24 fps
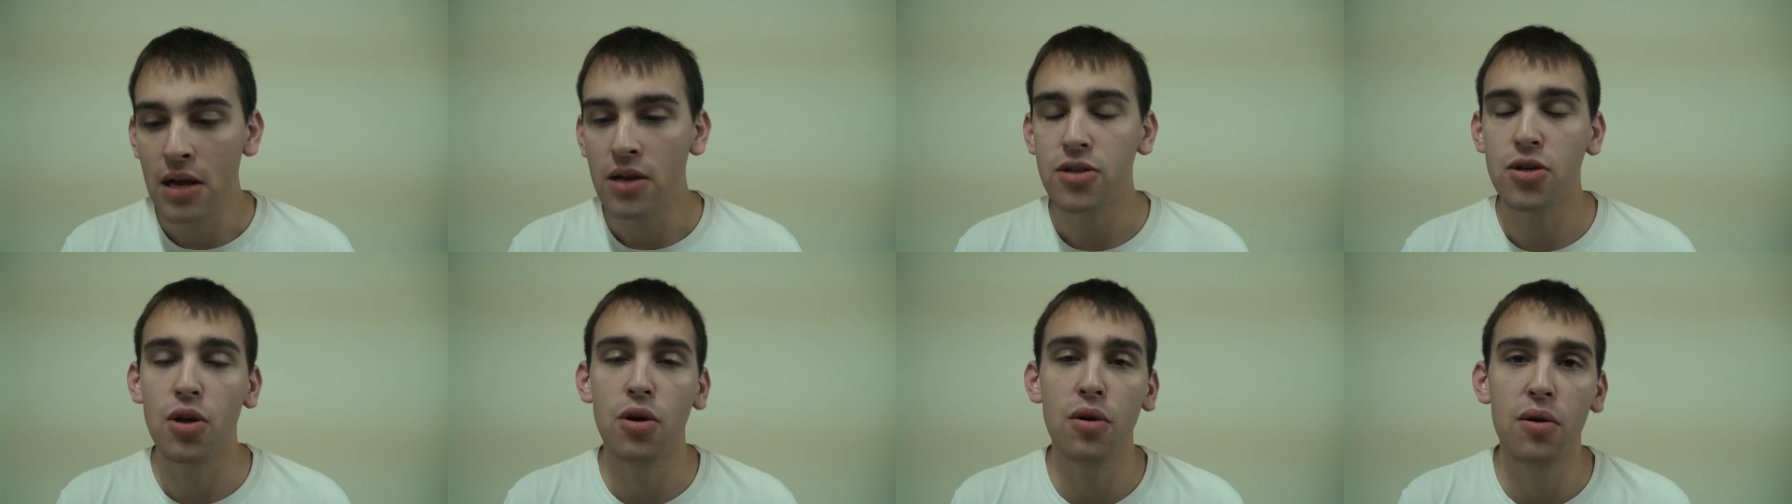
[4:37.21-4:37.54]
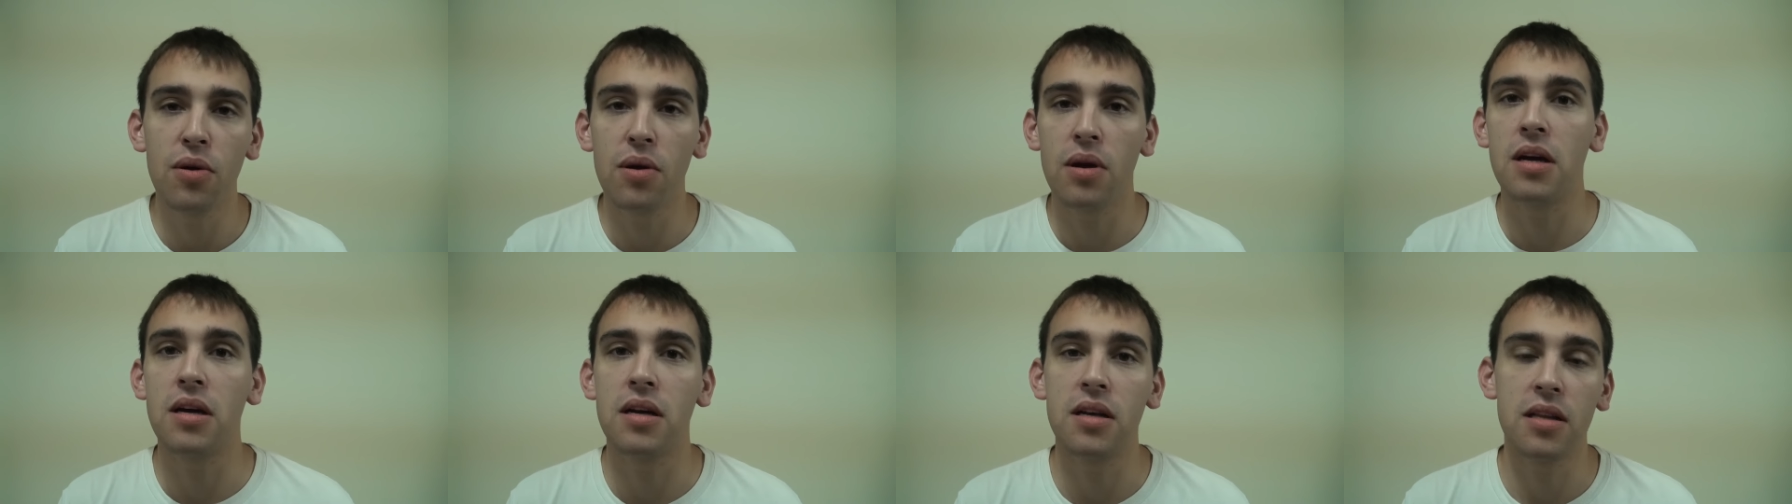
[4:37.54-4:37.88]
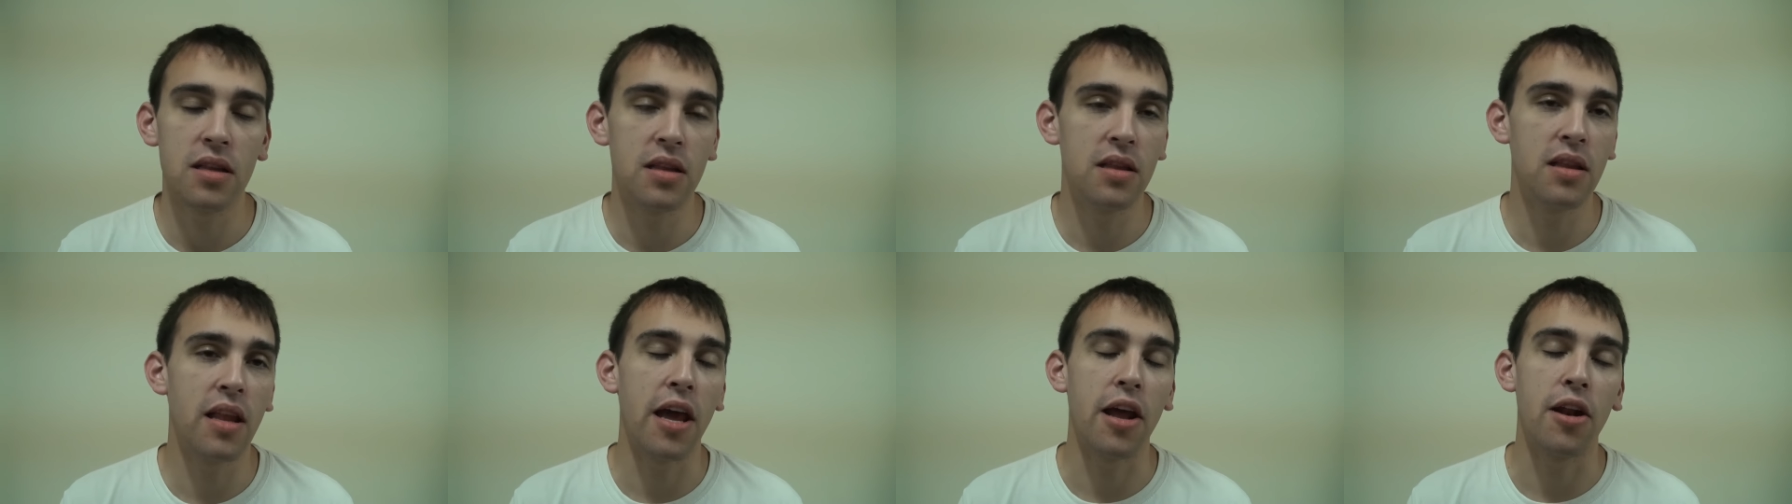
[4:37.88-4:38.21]
so uh,
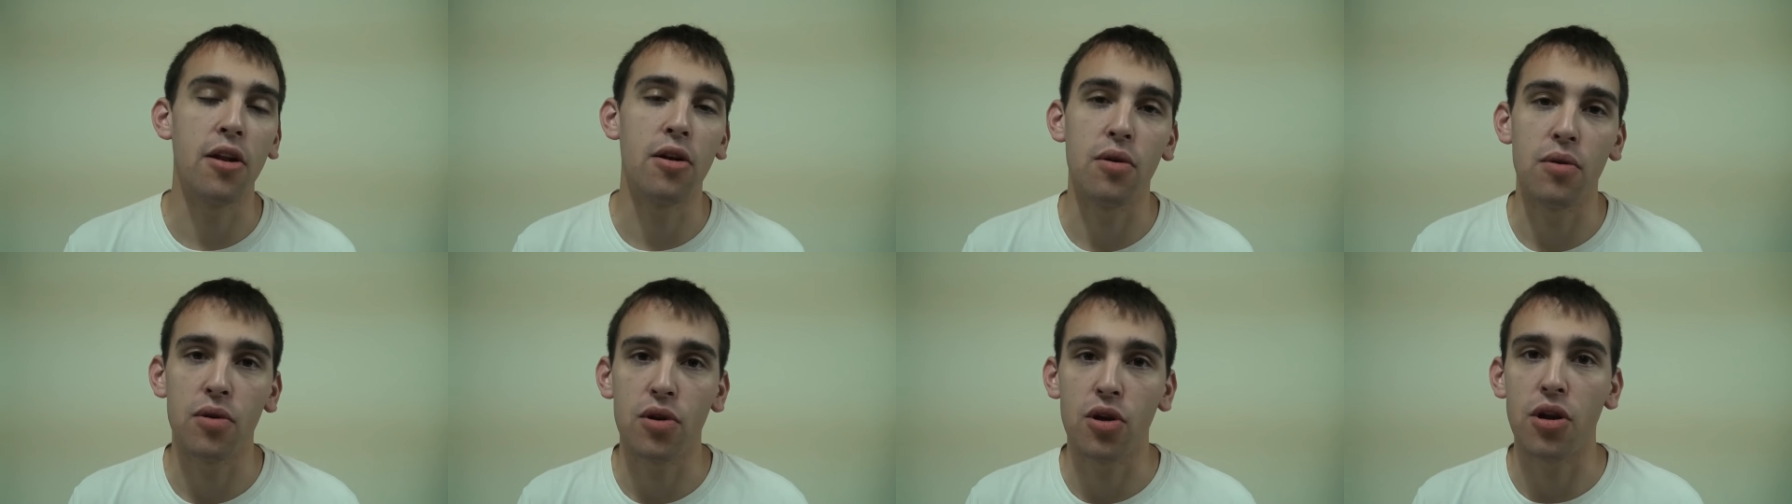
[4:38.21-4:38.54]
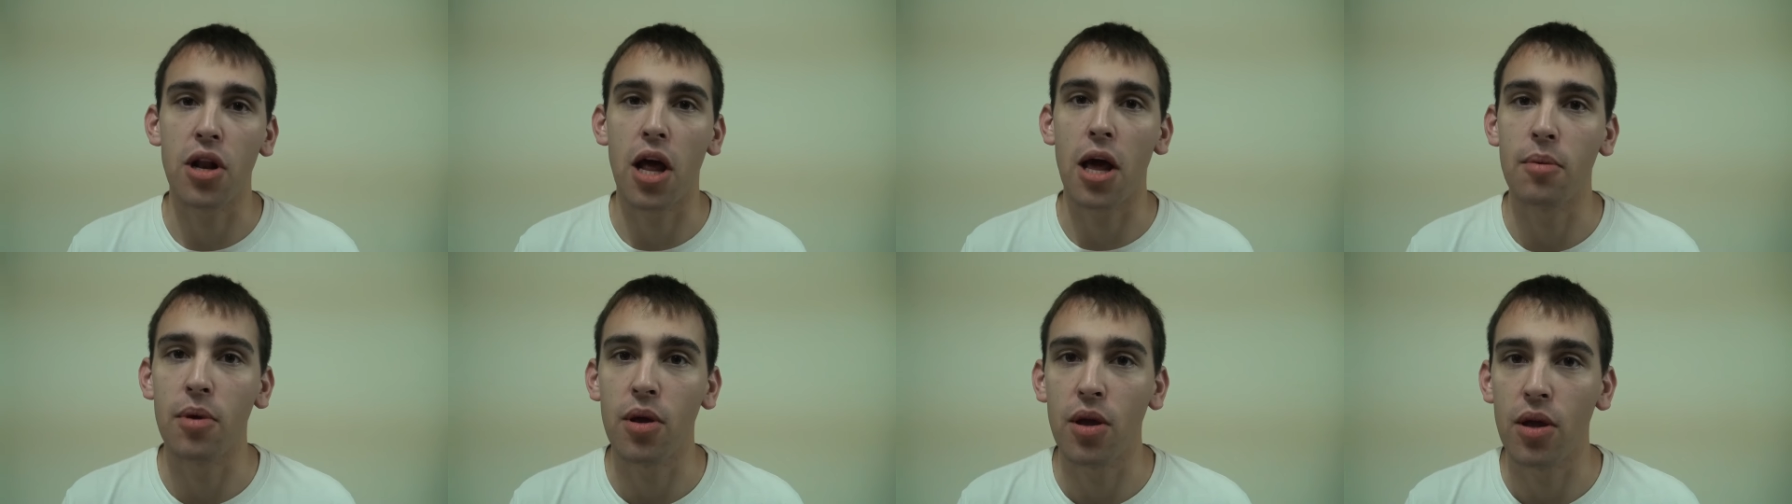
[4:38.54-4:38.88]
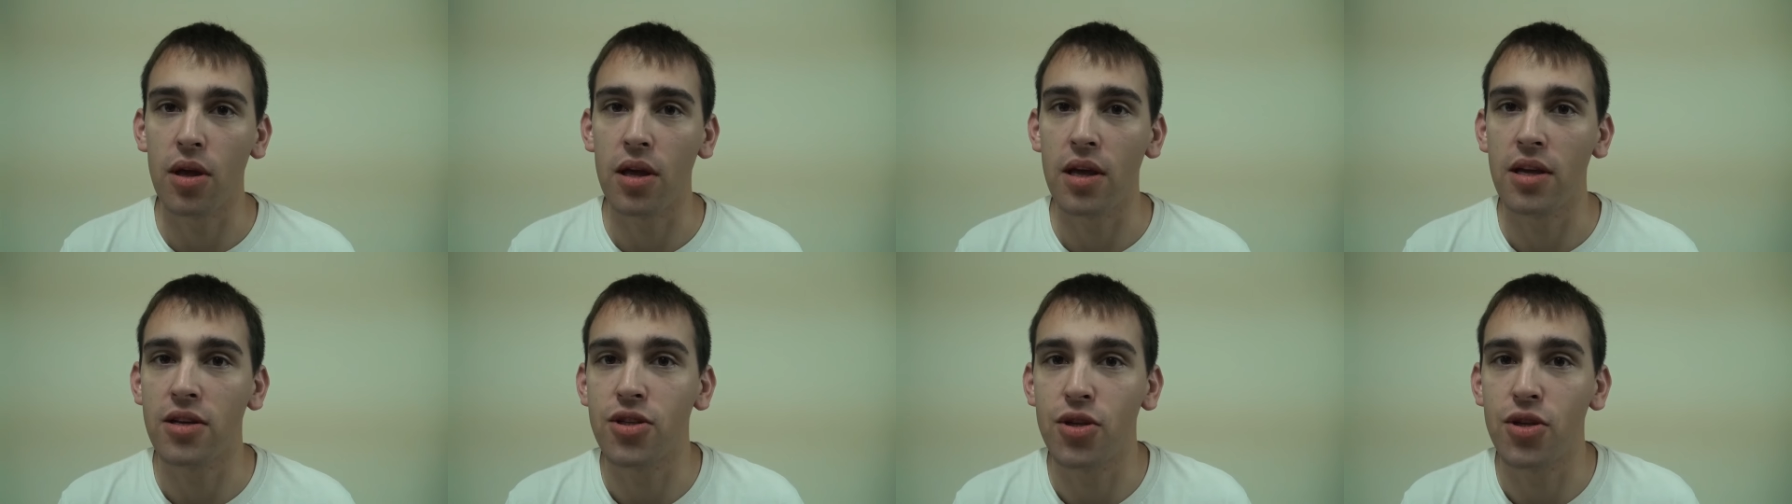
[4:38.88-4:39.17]
later konami